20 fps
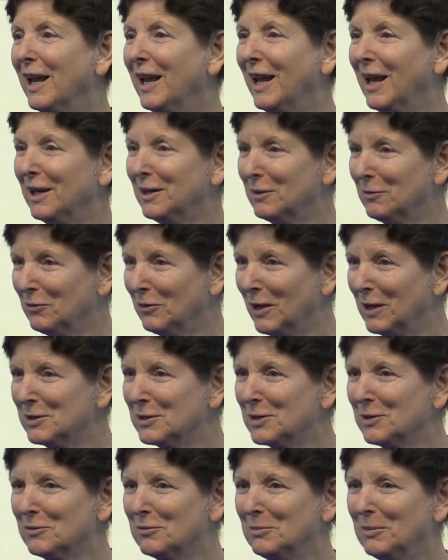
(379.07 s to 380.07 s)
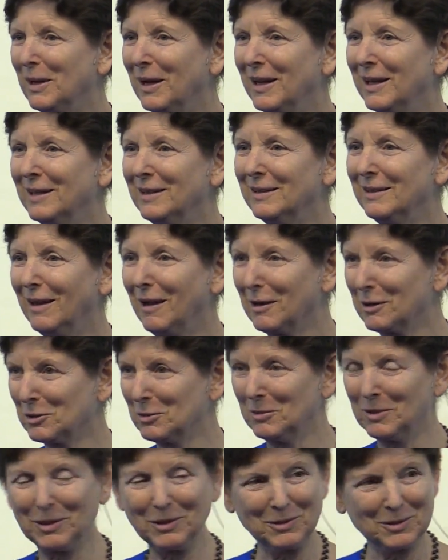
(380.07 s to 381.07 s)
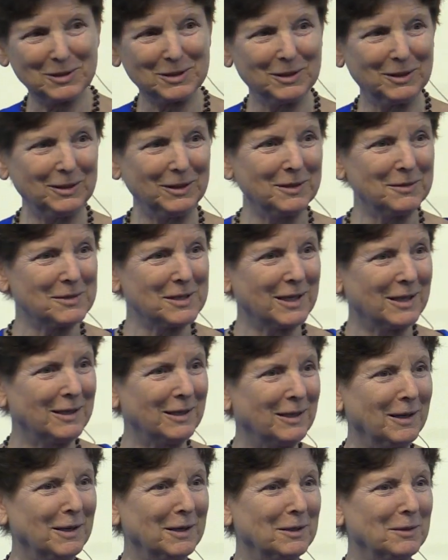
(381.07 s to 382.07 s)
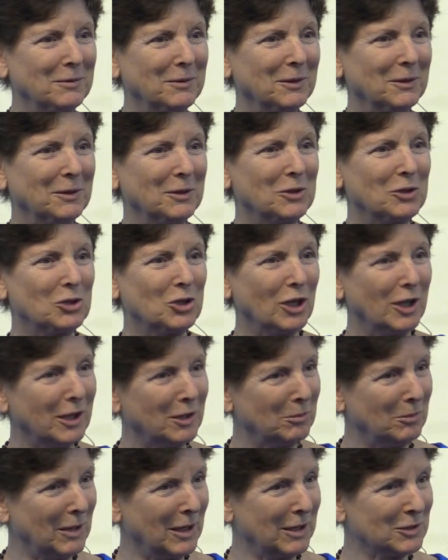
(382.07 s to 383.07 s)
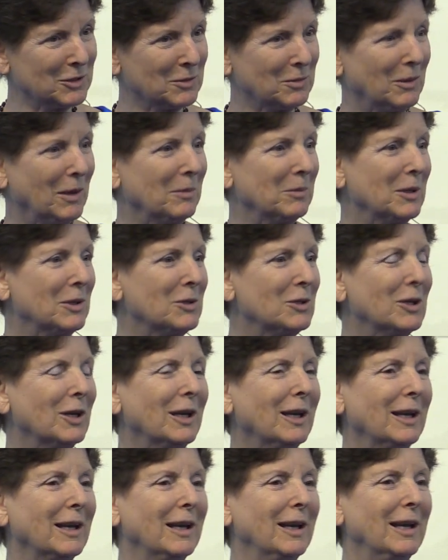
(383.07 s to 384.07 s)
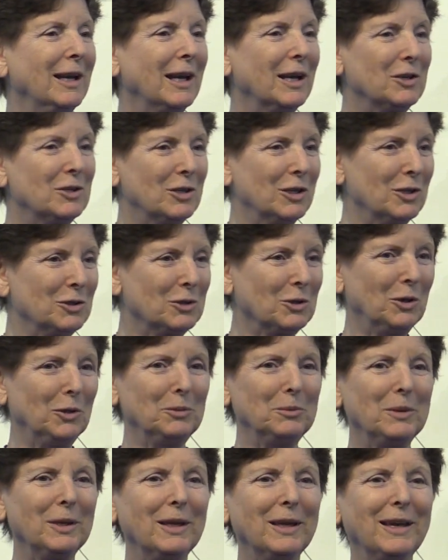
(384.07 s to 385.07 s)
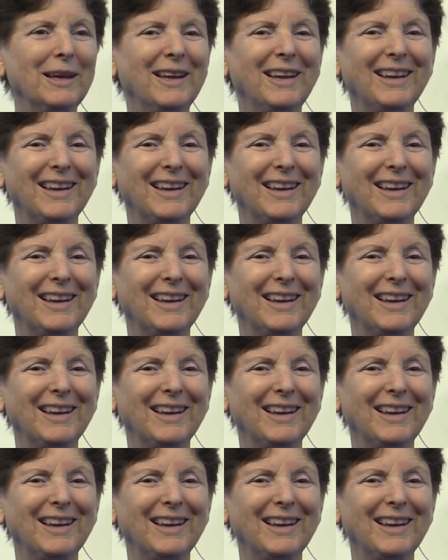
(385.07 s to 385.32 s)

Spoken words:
And friends of mine, Lakshmi, who still lives at Ananda Village, she had met Swamiji, and she had told me,